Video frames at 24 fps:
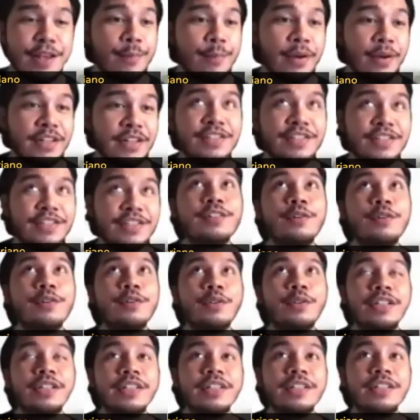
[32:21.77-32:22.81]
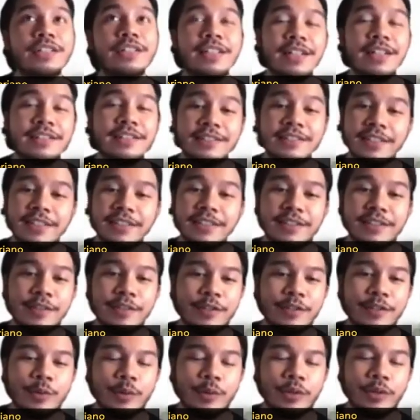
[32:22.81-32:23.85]
But it's not only that's
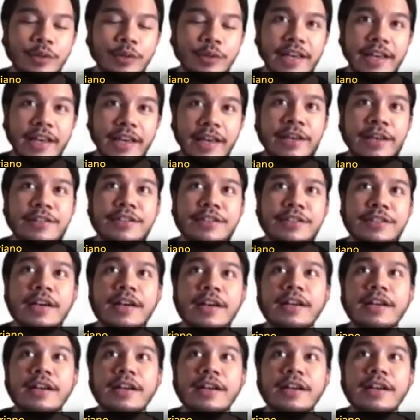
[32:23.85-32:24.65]
not the only case.